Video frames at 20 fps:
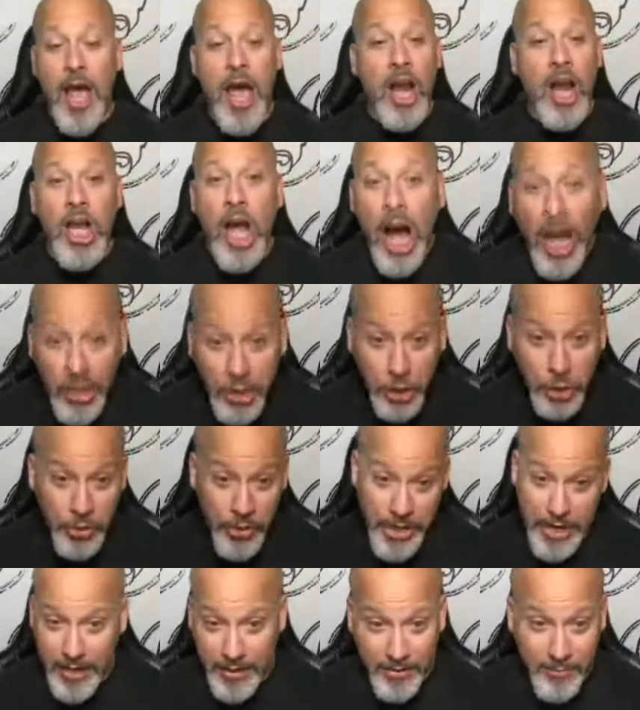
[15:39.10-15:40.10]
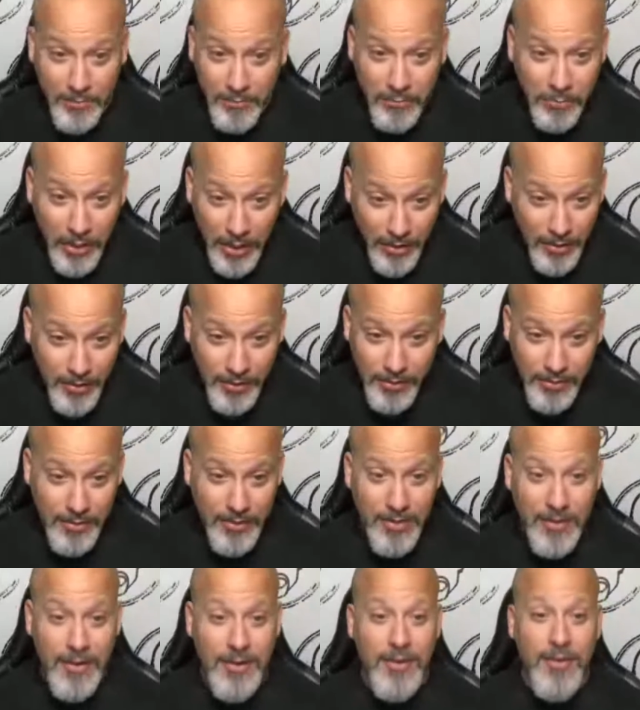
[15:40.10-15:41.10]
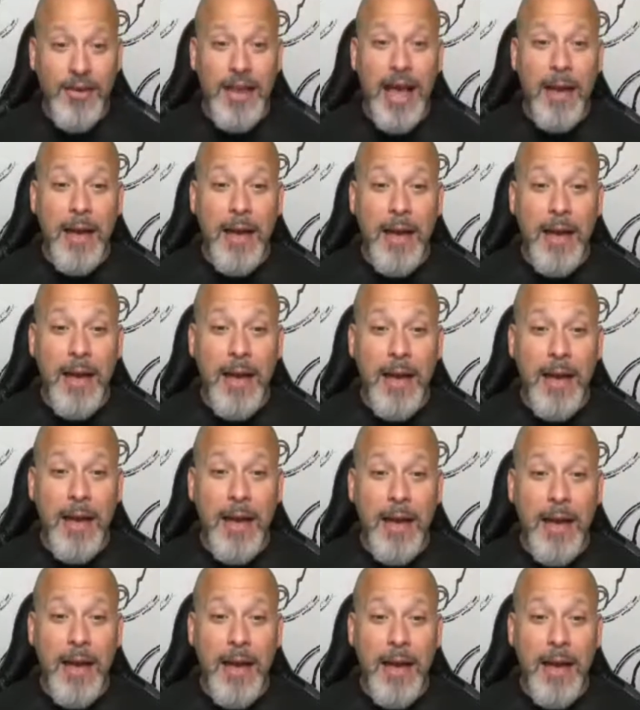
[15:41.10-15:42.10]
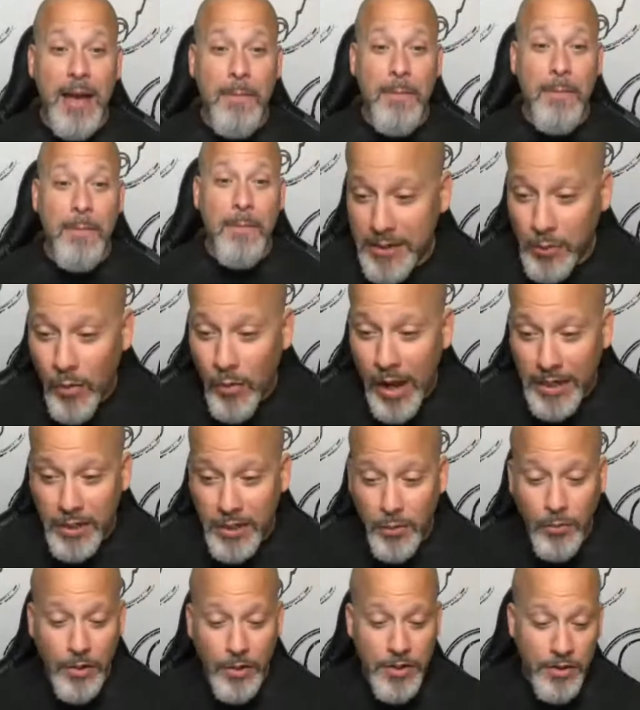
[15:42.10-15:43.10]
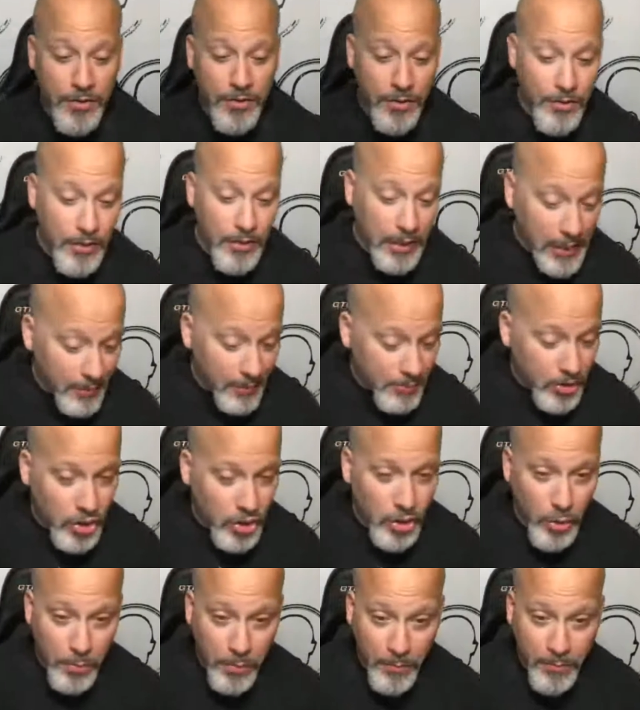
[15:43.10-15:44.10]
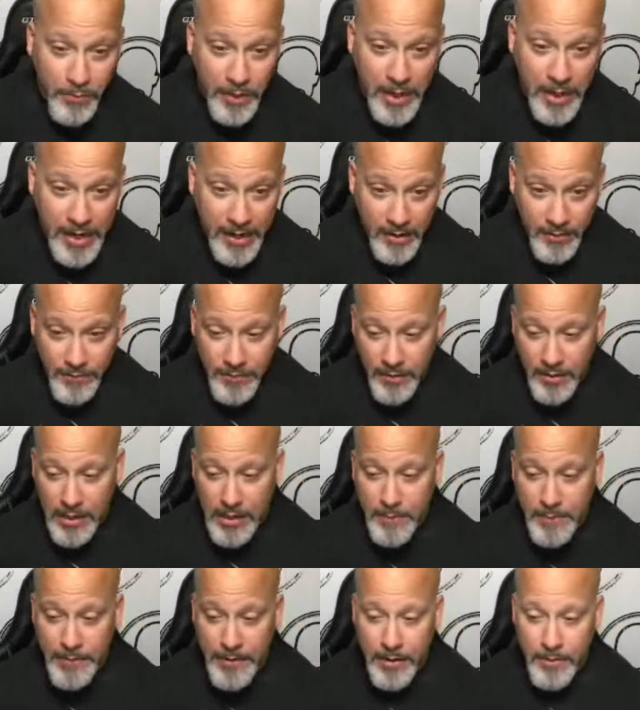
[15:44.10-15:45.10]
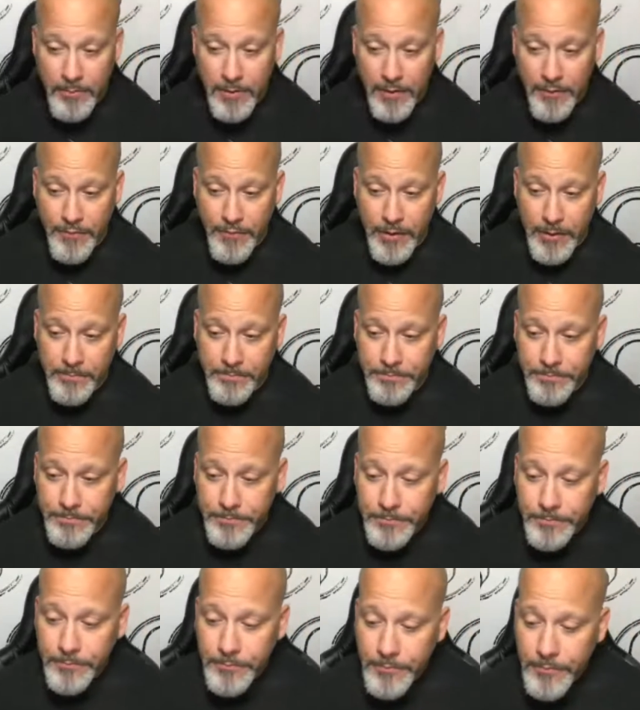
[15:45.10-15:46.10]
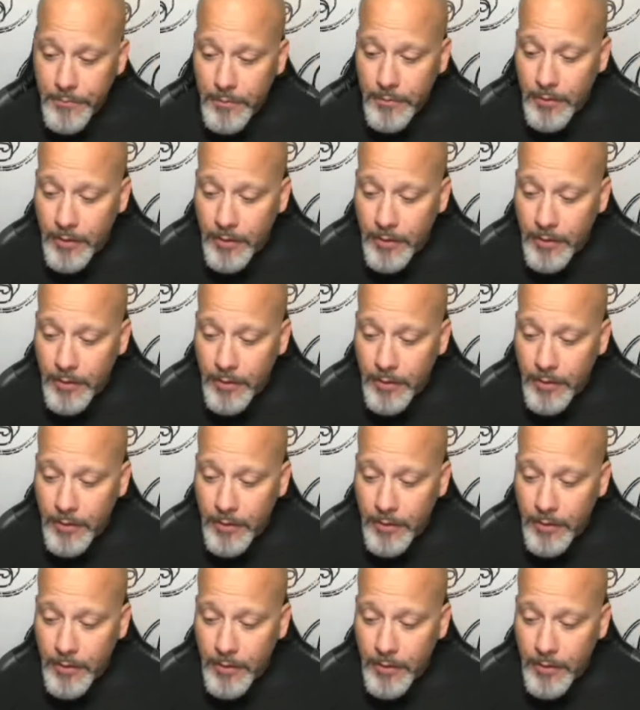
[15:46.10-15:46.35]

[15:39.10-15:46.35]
a country, brother. You got people all over the place watching what you're doing, and I'm super proud of you. Keep it up, my friend.